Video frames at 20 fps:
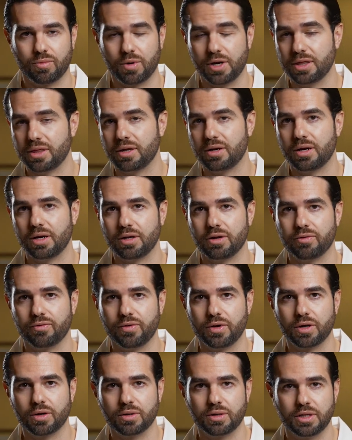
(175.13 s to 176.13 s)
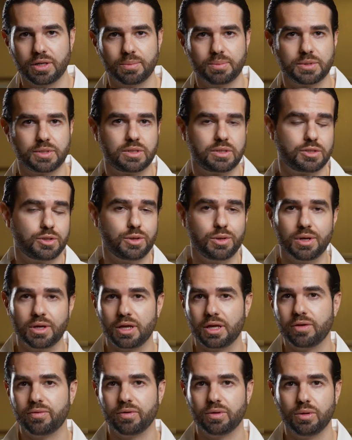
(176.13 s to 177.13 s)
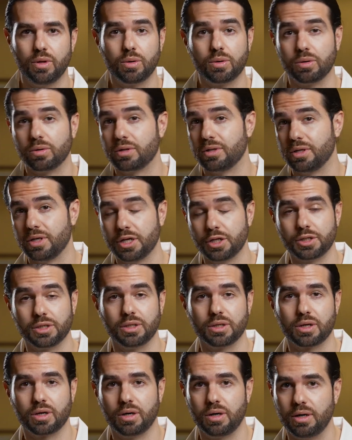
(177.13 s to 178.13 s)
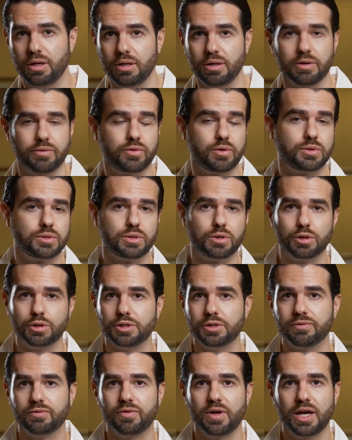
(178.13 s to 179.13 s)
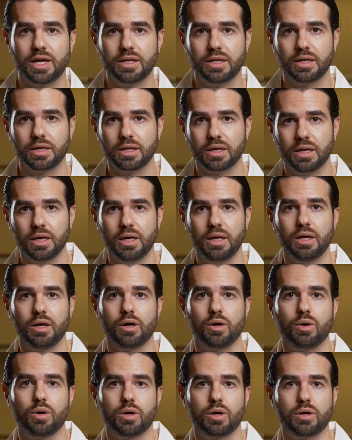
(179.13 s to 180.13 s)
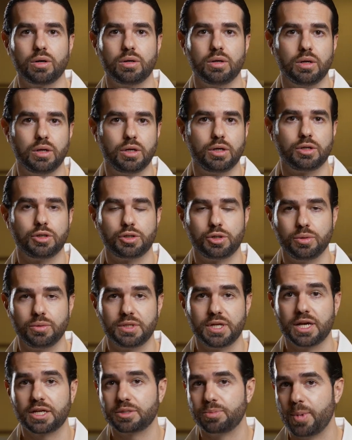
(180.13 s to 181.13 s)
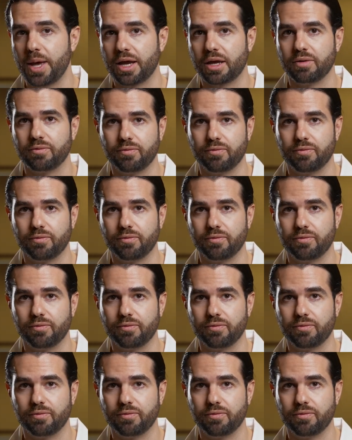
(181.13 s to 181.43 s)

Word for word: right there at your fingertips so you can give a local clinician a call if there's an urgent finding, or shoot texts back